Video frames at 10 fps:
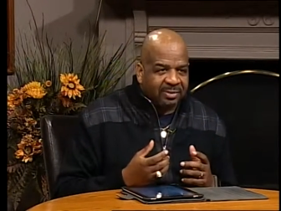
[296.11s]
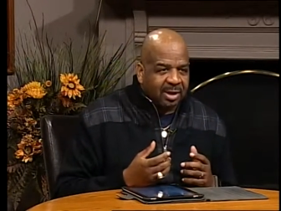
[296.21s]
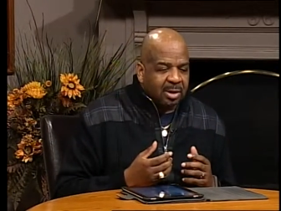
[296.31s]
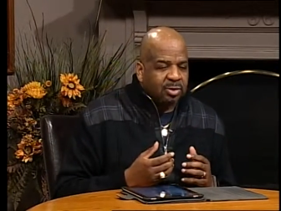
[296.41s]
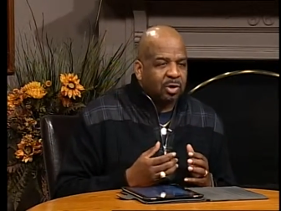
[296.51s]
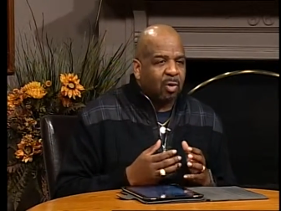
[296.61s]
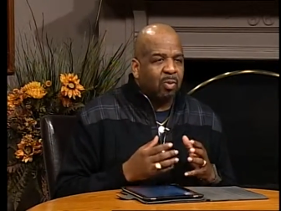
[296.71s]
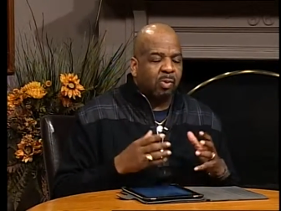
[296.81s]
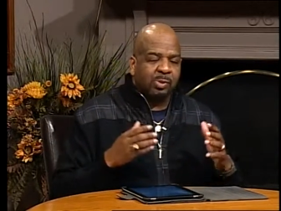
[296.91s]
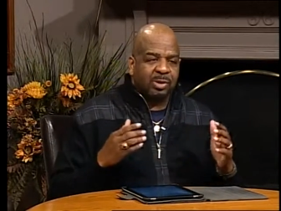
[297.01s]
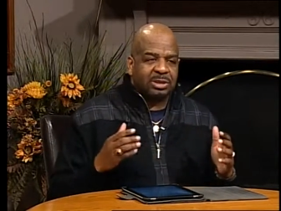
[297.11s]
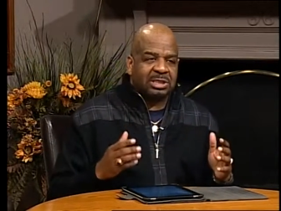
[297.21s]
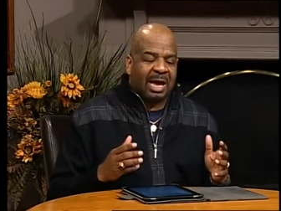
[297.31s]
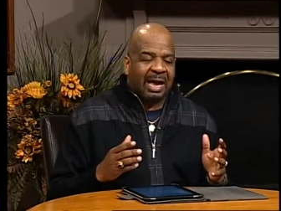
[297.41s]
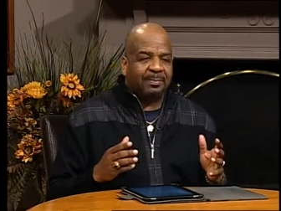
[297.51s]
Mm -hmm. So when we
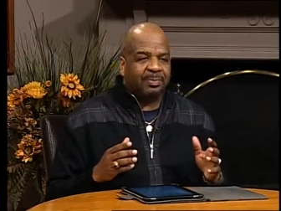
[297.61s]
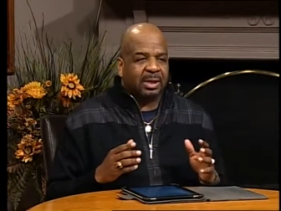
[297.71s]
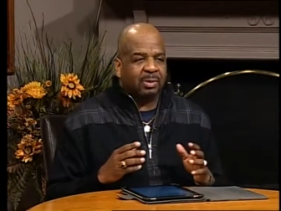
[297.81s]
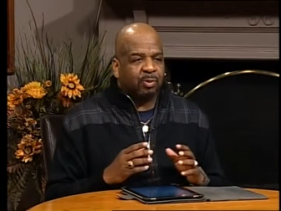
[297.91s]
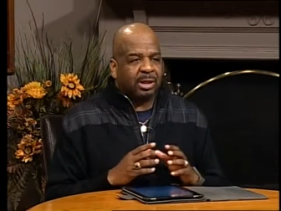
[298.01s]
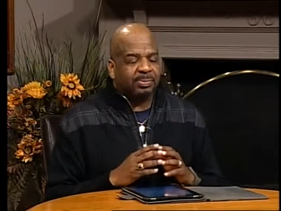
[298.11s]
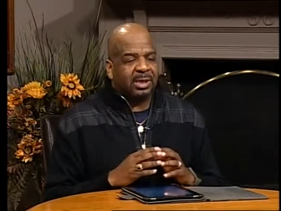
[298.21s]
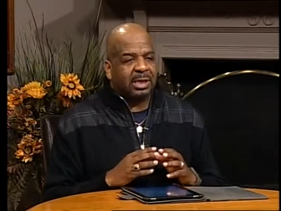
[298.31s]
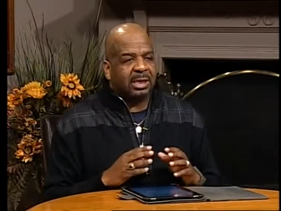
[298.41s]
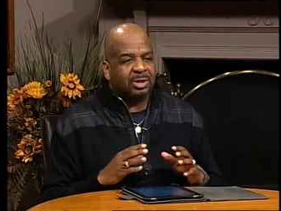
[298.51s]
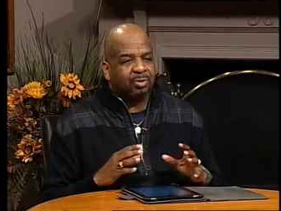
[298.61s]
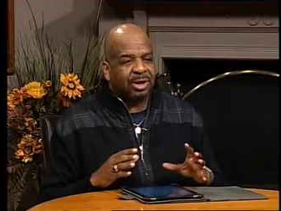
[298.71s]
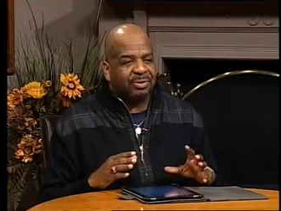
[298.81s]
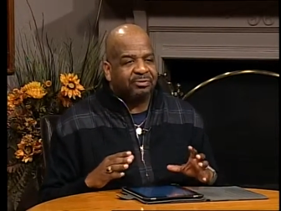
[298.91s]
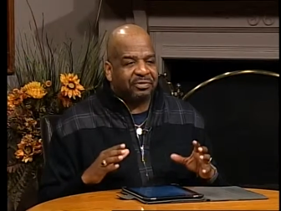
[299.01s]
stop and we begin to
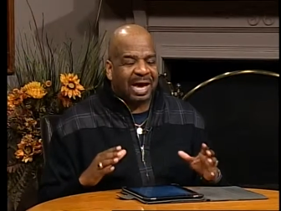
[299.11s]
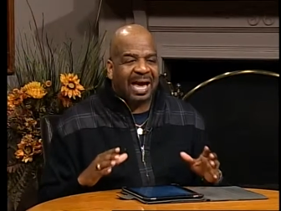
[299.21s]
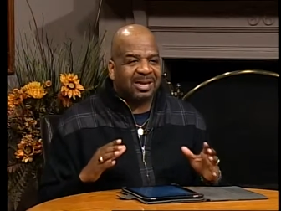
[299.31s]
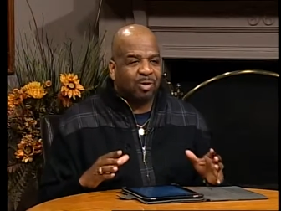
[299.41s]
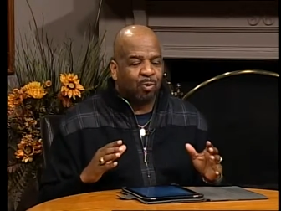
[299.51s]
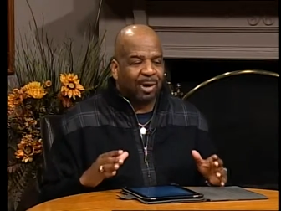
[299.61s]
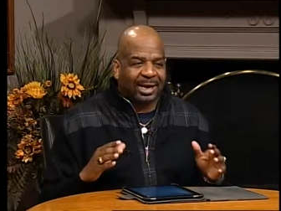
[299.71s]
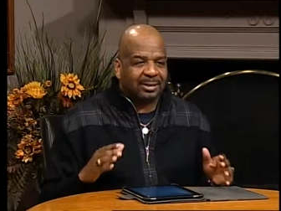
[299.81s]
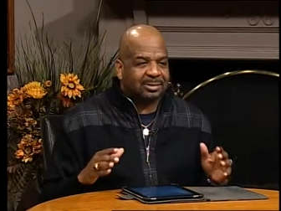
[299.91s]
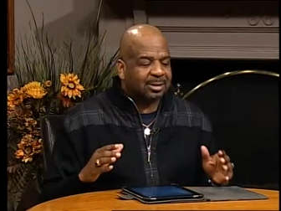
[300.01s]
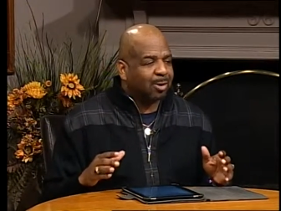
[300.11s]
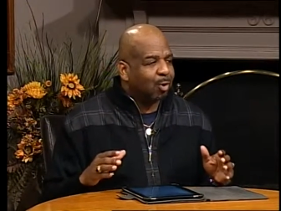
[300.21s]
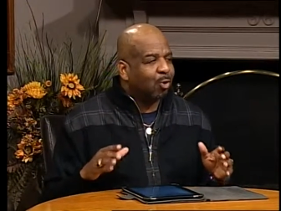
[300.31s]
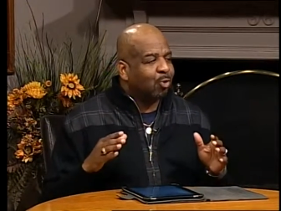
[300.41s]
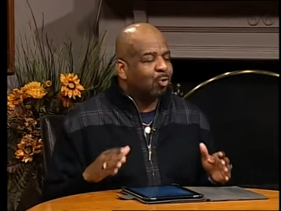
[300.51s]
evaluate
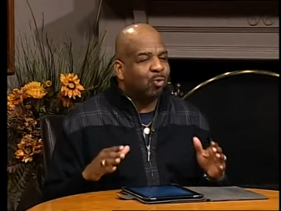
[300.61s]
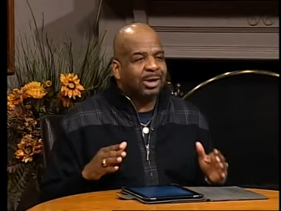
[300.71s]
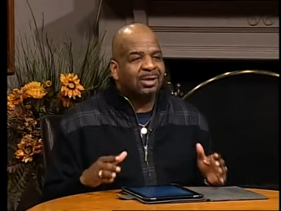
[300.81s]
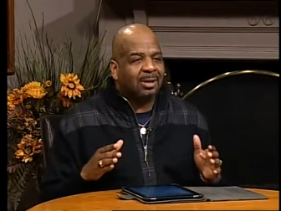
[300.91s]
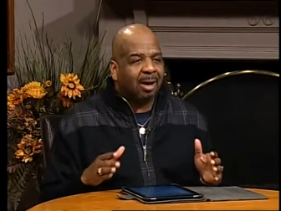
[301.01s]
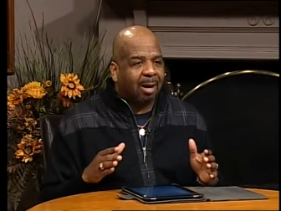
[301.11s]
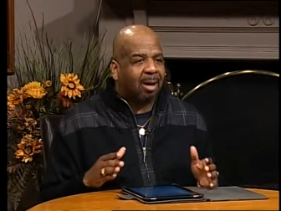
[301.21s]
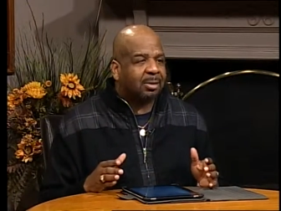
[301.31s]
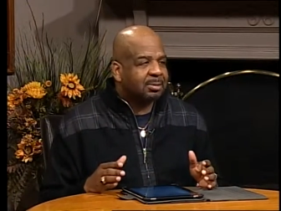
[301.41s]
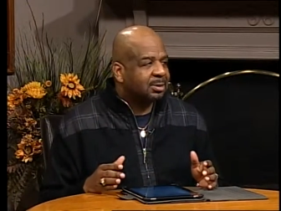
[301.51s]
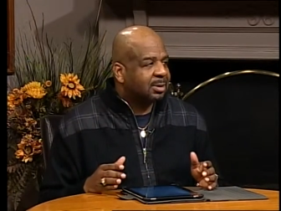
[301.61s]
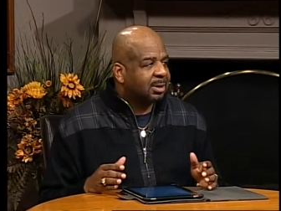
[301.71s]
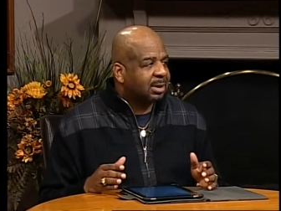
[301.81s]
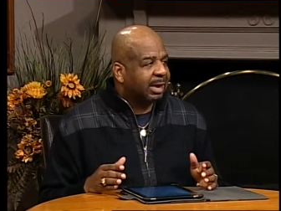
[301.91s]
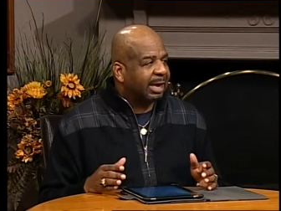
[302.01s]
who we are
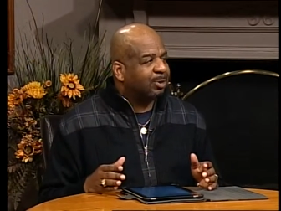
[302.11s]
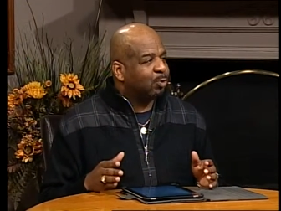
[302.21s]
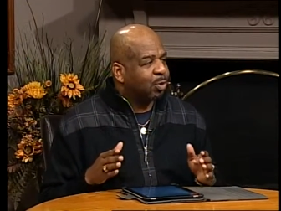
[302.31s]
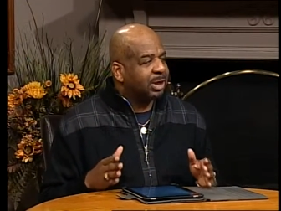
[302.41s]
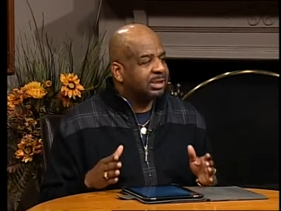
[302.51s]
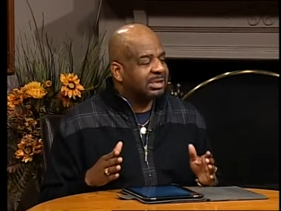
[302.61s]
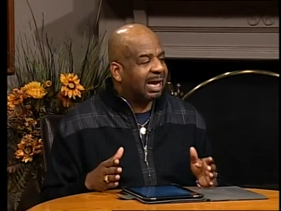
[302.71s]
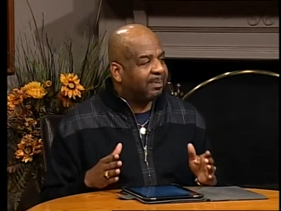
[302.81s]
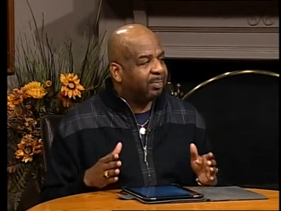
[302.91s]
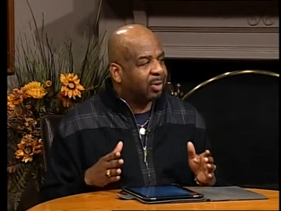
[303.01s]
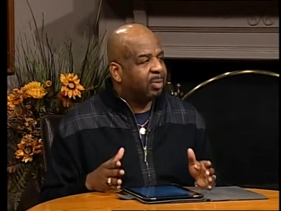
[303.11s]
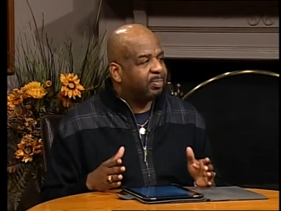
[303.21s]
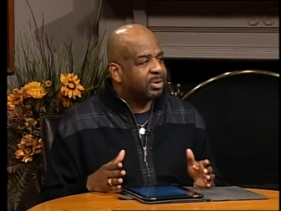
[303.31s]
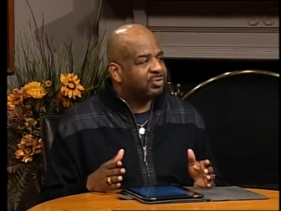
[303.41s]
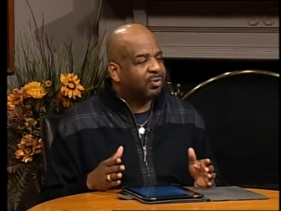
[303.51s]
and what is our
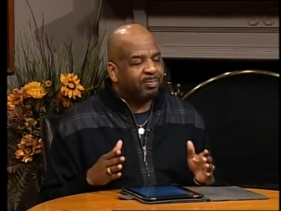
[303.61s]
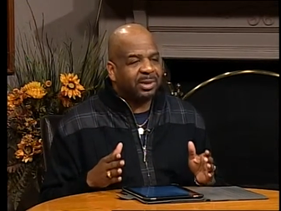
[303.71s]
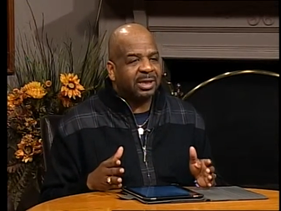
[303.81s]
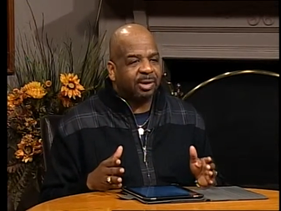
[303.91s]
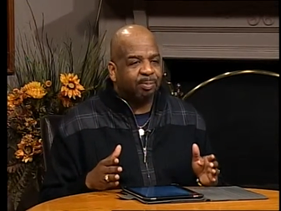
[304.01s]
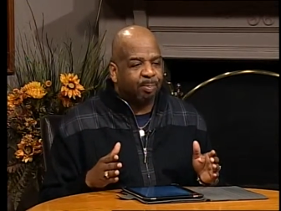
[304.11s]
purpose for being